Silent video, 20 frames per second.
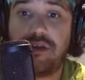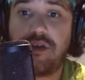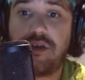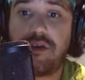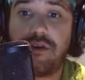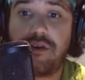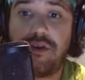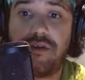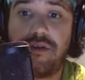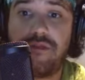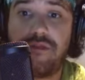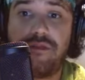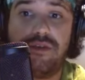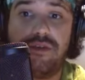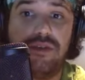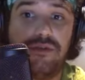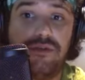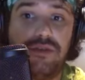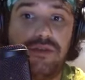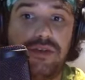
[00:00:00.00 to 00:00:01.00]
heard of
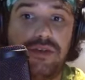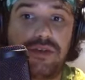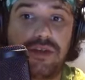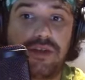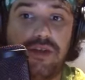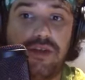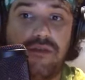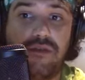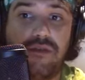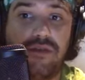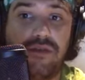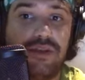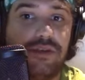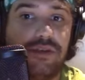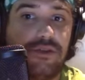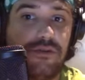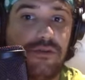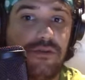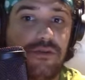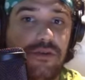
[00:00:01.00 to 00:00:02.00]
new Discovery
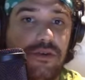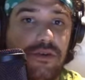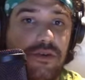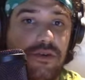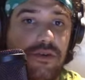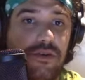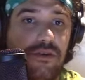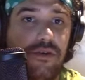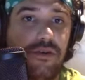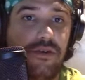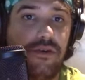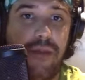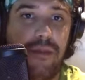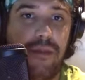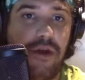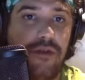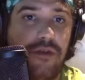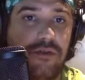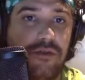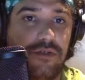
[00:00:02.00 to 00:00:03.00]
Tour or that
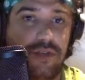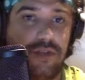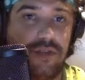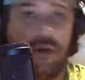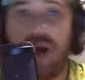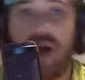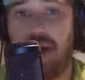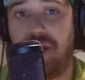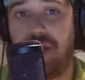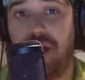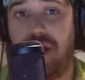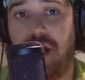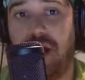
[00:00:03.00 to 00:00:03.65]
mode. So I mean,